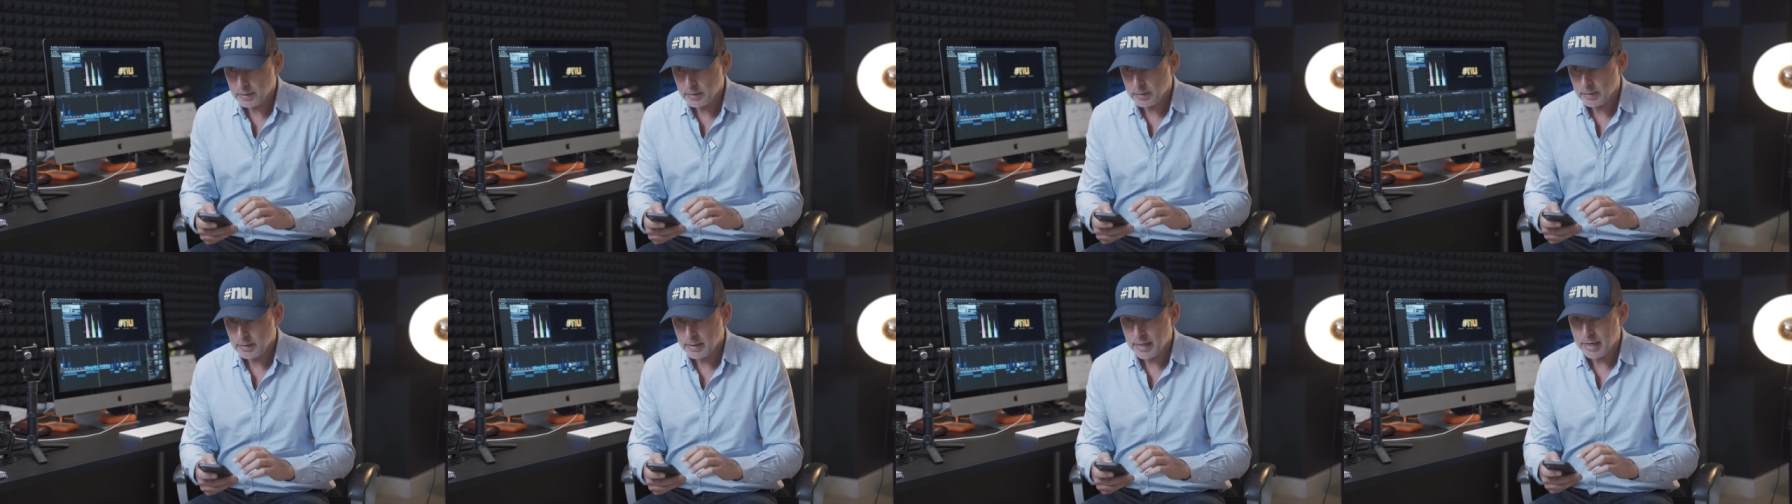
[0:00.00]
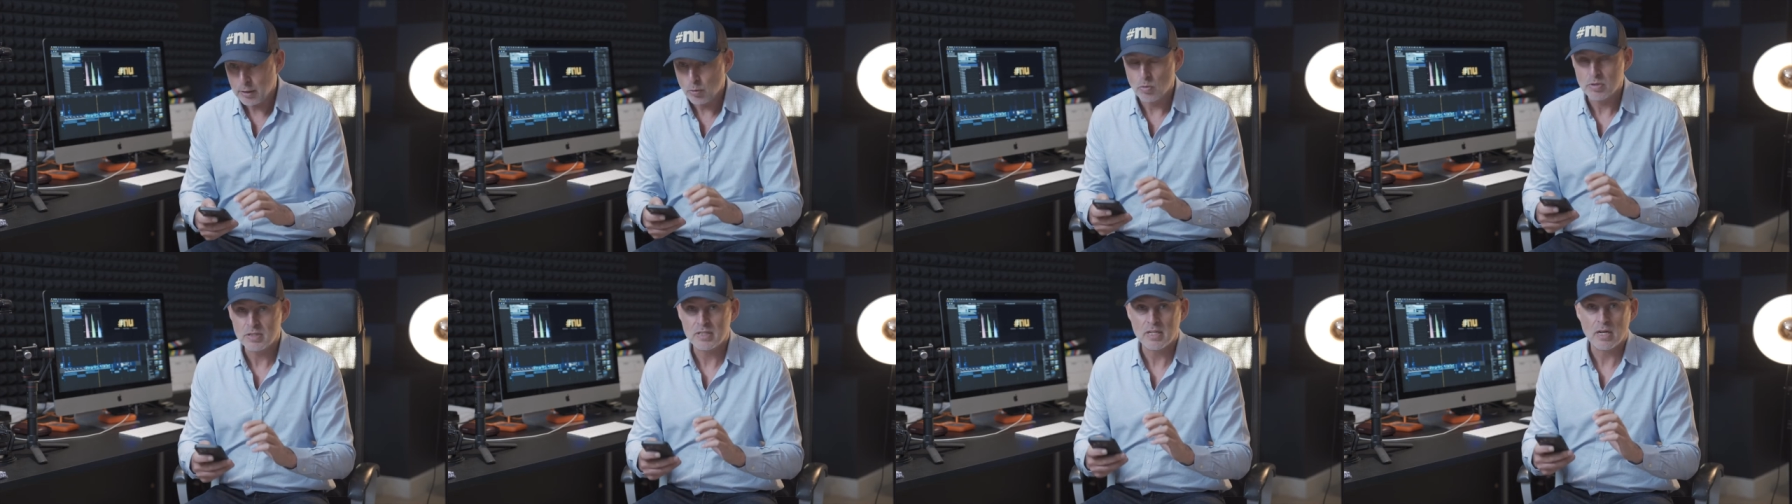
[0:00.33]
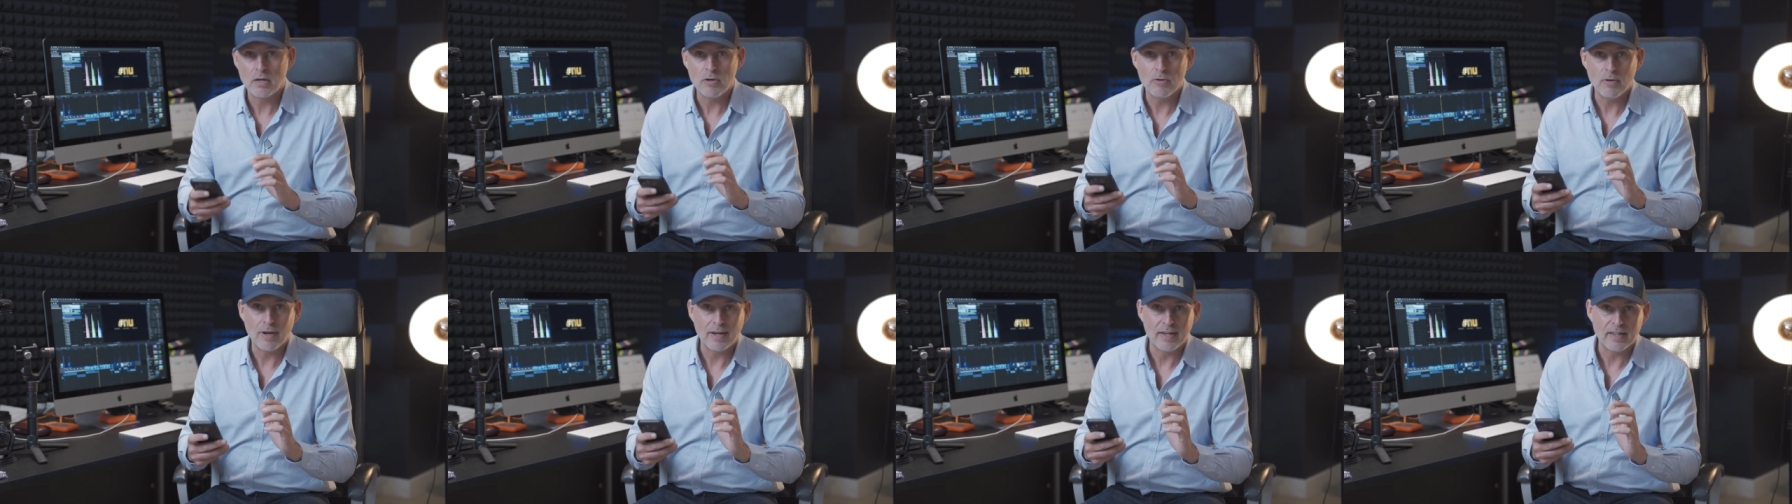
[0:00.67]

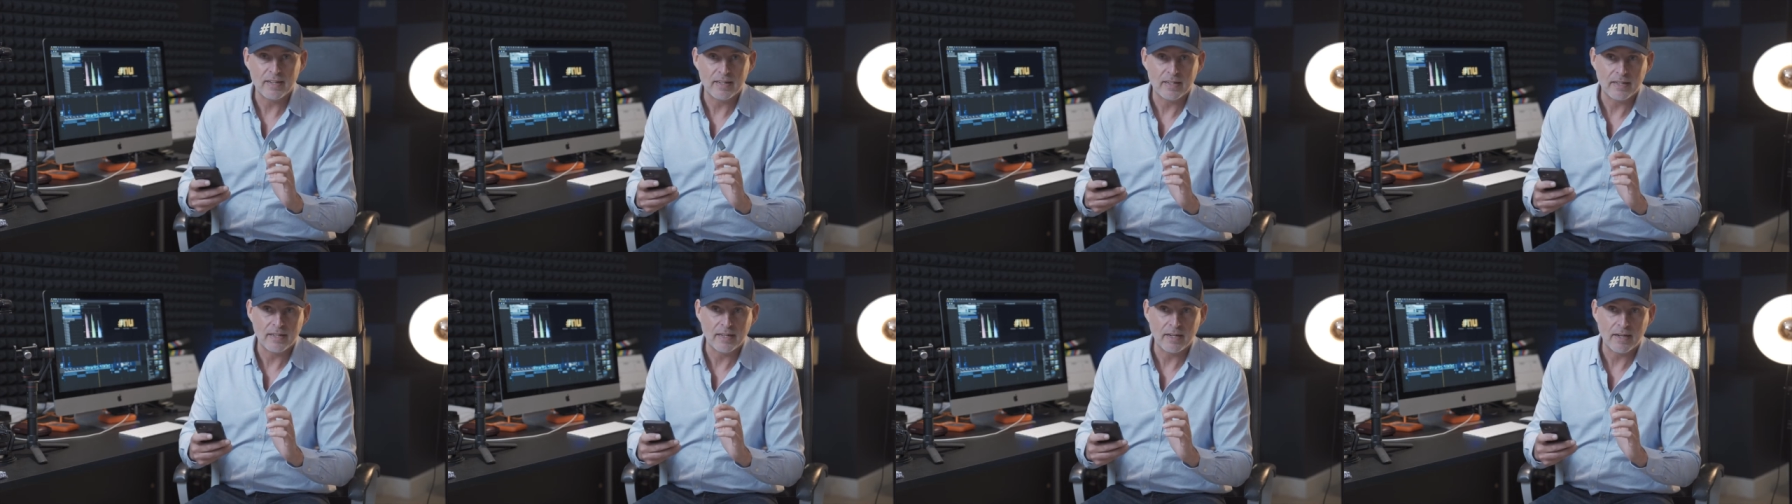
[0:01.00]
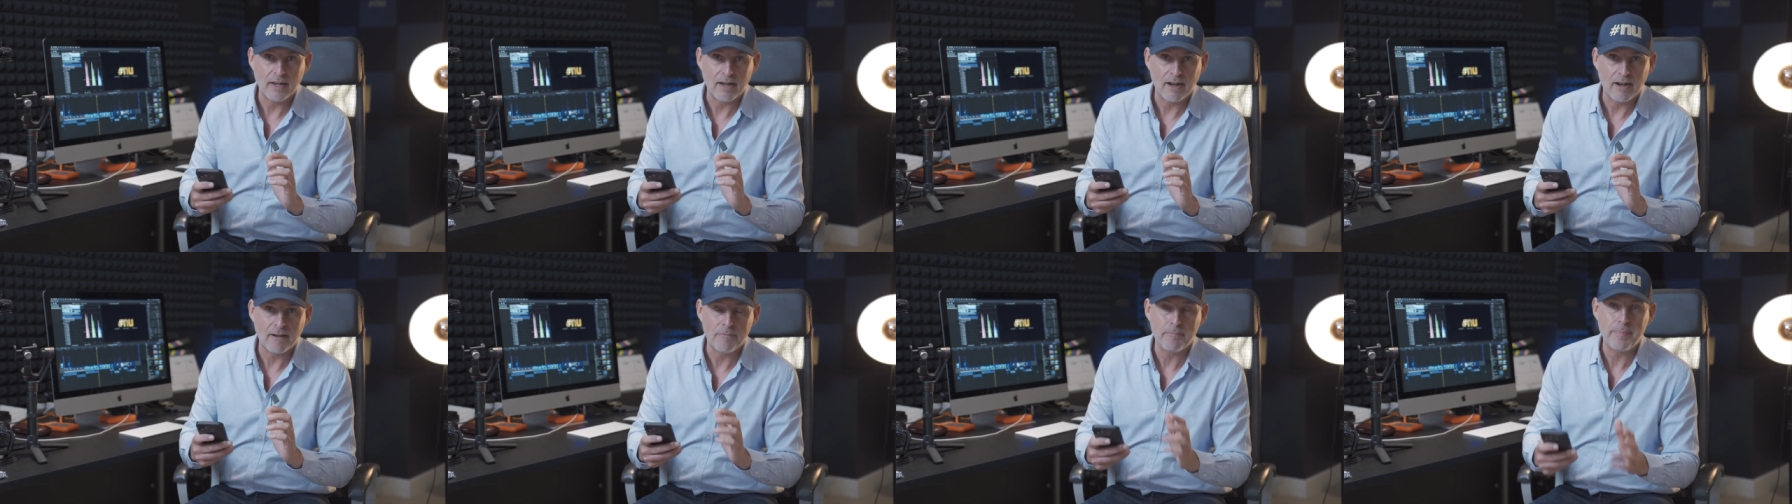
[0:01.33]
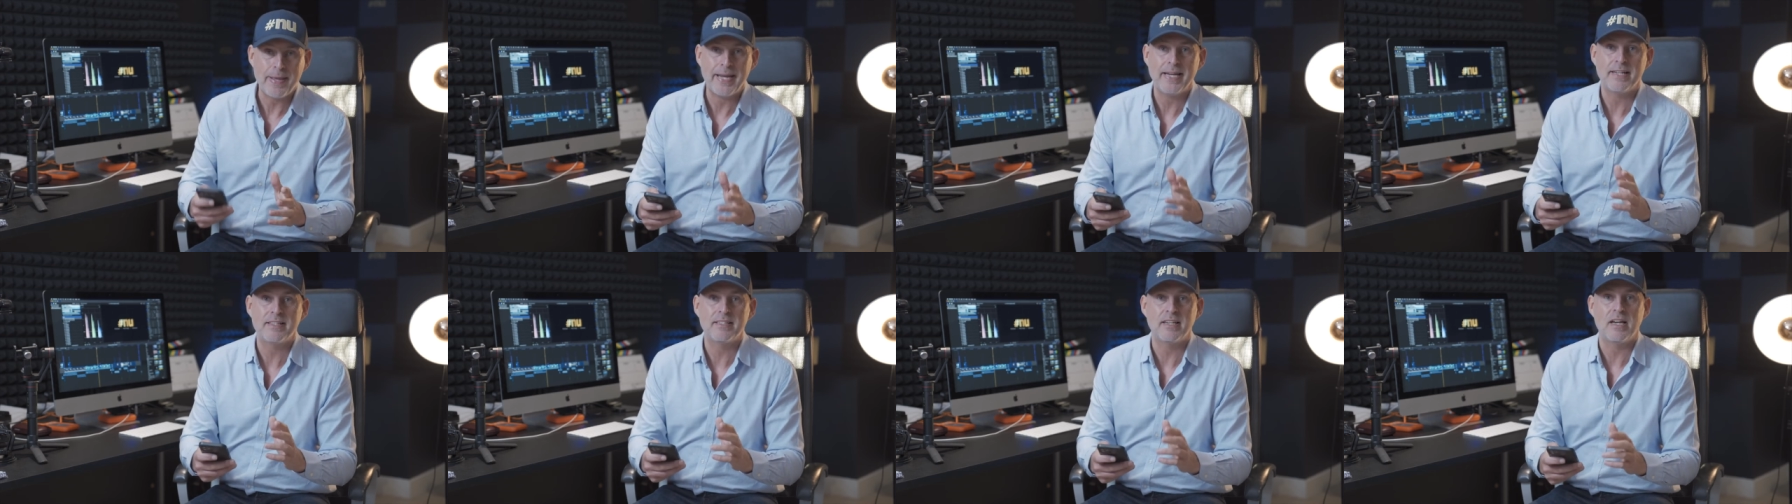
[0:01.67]
also I picked